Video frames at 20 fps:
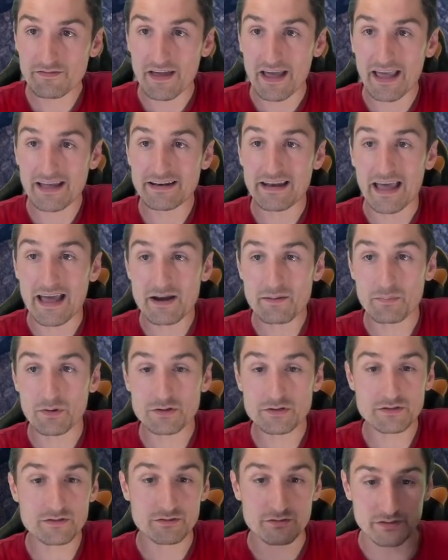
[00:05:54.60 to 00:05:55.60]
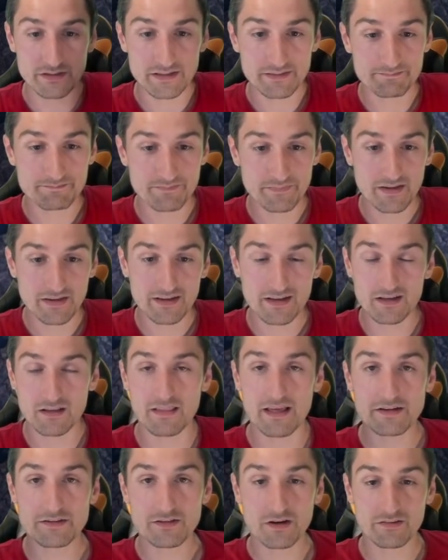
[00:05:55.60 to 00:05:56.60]
and end merchantry.
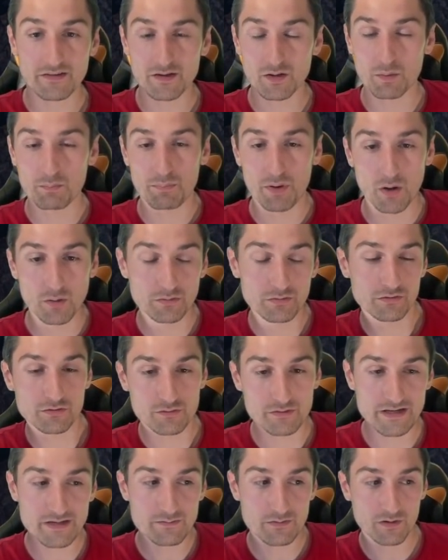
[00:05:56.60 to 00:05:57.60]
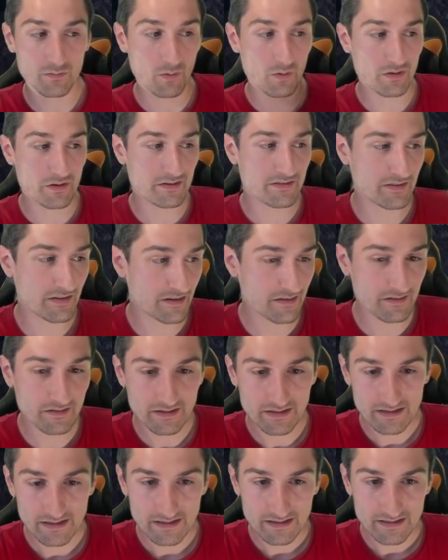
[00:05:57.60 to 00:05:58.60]
Collect our little post-screen rewards here.
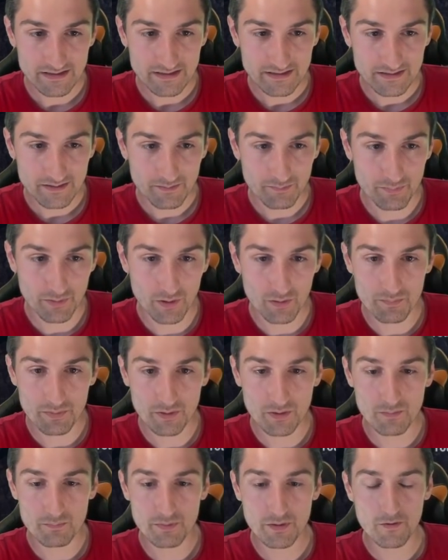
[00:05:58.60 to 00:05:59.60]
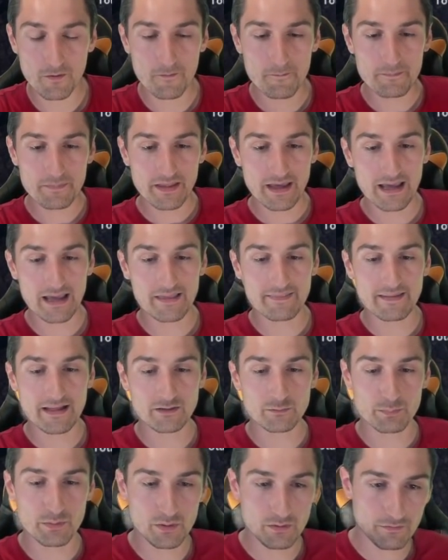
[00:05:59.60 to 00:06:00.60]
Boom, boom, boom, and
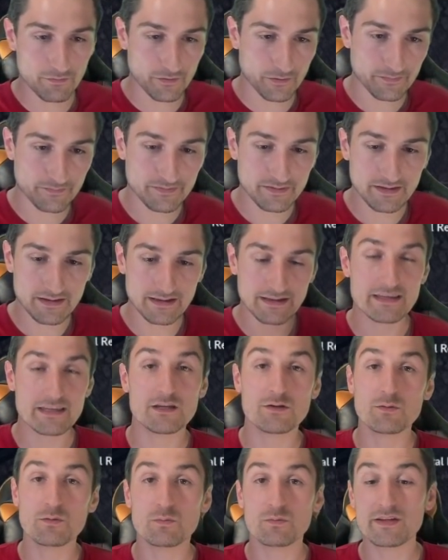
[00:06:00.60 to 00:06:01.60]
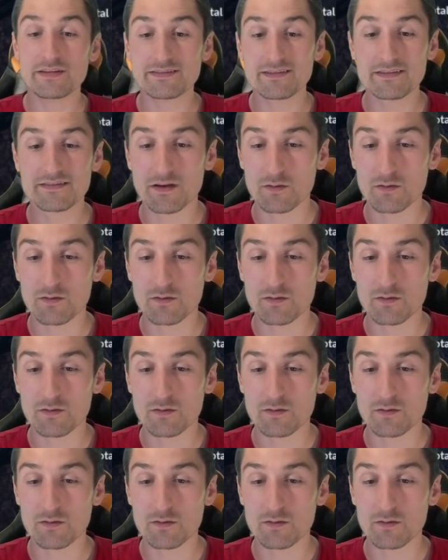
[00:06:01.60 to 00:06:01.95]
that's beautiful. This is a